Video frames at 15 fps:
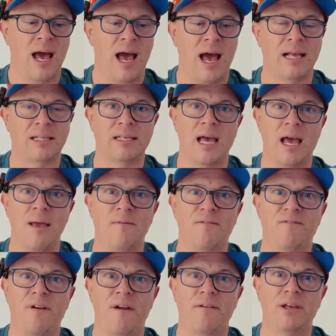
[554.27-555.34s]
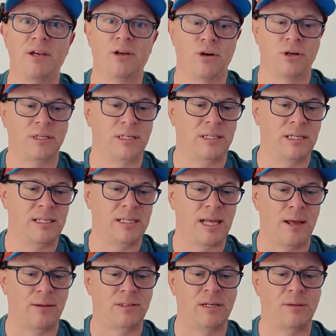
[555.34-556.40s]
at a very good
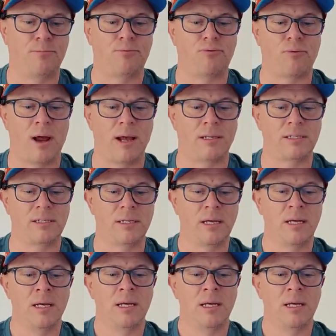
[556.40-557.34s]
discounted price.